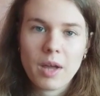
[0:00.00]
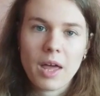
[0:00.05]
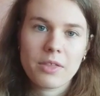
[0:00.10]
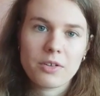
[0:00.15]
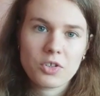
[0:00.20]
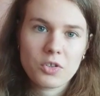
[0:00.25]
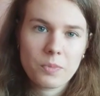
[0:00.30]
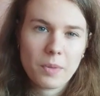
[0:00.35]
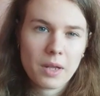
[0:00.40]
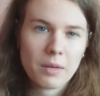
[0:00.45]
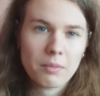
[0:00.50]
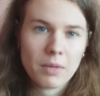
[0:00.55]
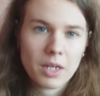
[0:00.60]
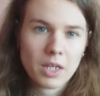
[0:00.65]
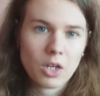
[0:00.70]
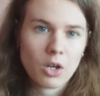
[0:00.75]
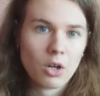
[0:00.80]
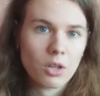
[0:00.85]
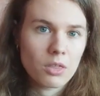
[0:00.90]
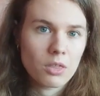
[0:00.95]
rather spend
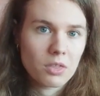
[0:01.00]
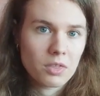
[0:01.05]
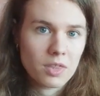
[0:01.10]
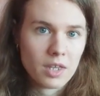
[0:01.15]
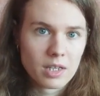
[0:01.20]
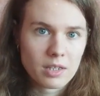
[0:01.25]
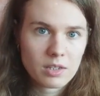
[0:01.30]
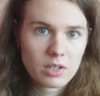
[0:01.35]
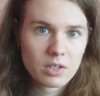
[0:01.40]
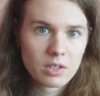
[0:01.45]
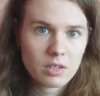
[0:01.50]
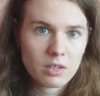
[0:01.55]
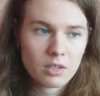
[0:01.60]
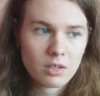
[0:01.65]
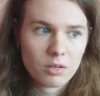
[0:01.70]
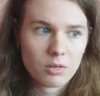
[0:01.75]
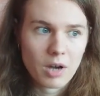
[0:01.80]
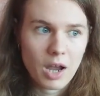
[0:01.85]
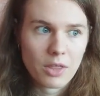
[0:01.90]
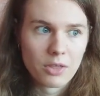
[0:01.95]
money on this
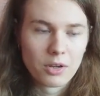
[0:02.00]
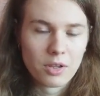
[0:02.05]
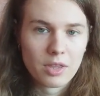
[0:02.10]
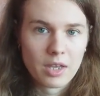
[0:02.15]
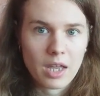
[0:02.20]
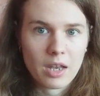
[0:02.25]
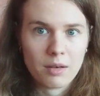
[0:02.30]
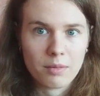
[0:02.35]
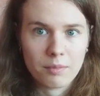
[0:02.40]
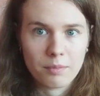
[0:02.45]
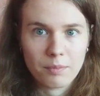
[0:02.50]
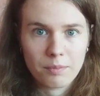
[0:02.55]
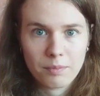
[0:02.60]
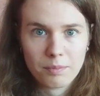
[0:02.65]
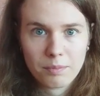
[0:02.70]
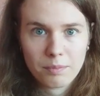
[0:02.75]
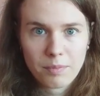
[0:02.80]
rather than